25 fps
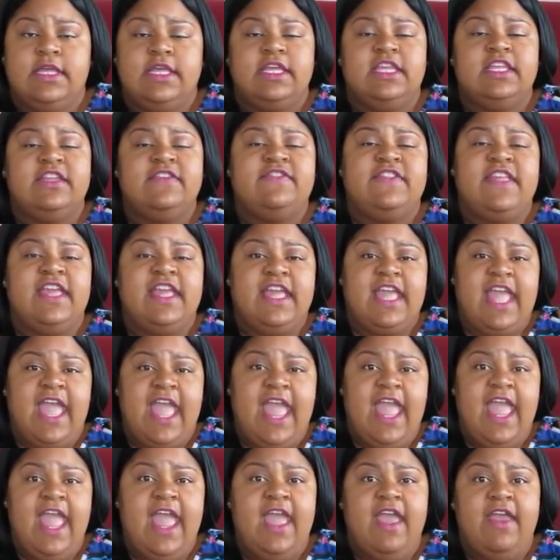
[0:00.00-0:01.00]
If they
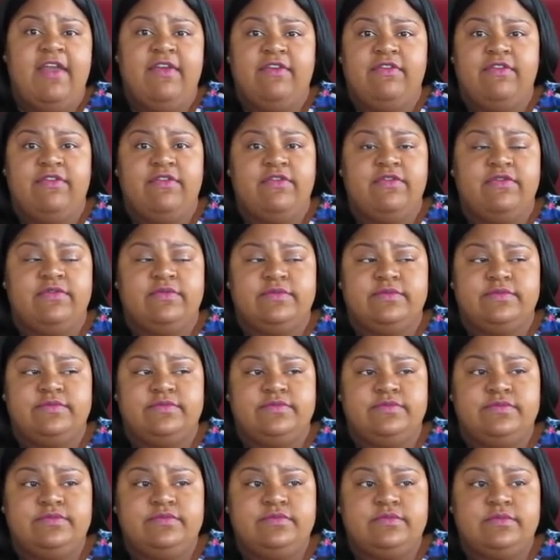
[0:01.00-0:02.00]
have,
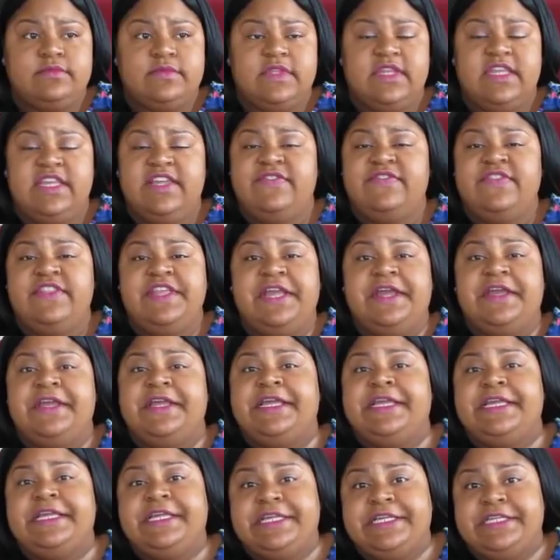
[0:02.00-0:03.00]
if there
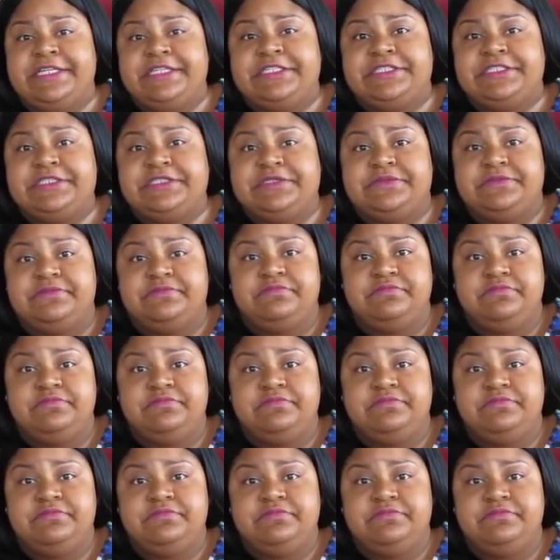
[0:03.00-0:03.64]
is,